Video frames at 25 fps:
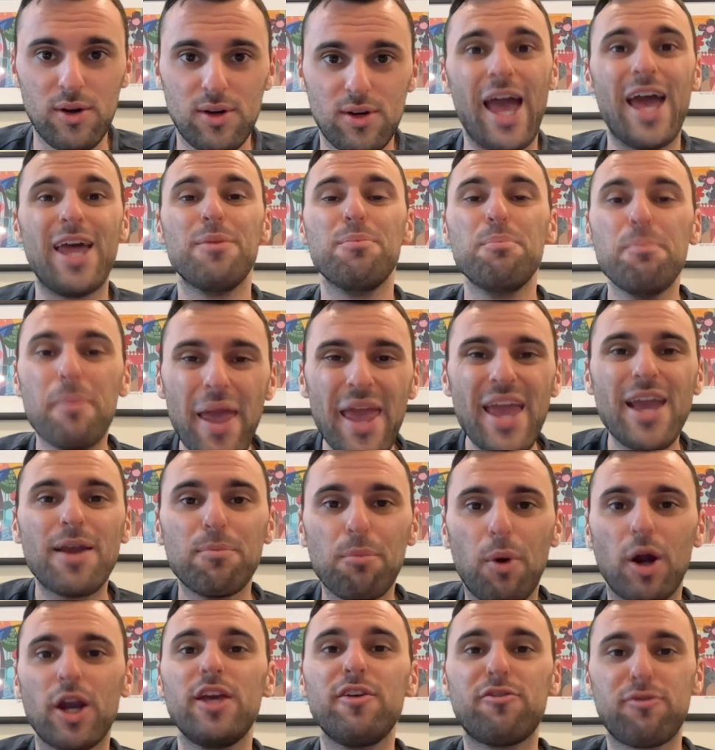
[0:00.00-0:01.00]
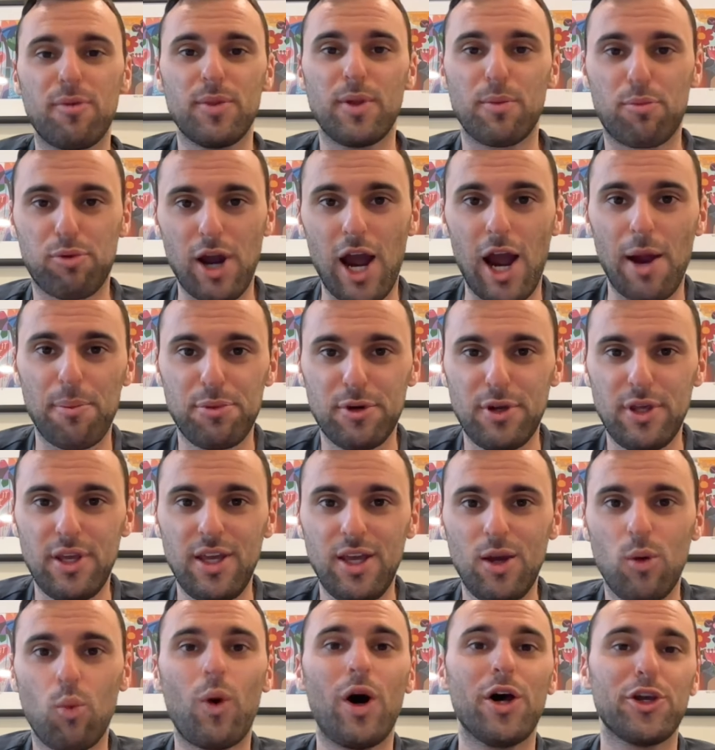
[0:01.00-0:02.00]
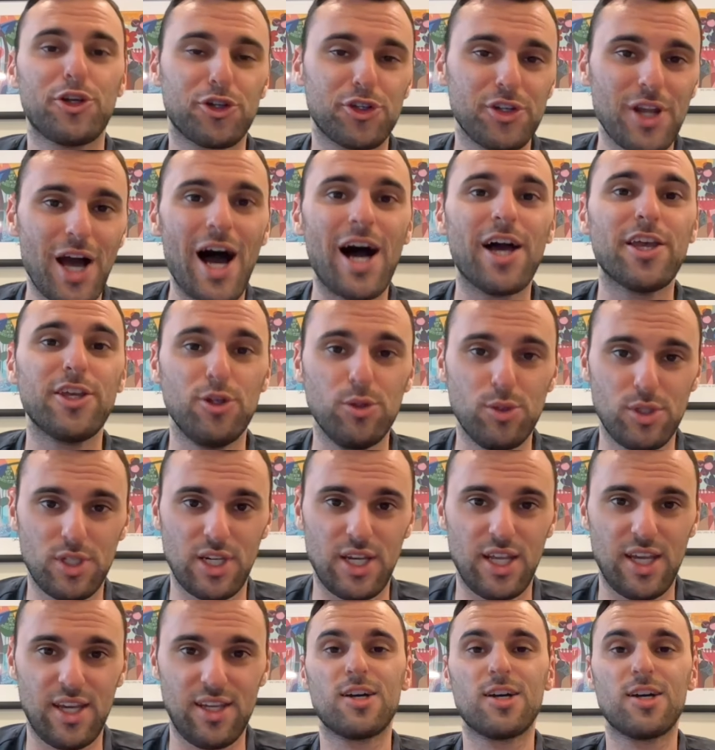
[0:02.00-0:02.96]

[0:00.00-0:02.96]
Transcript: and make money from the property while you're not using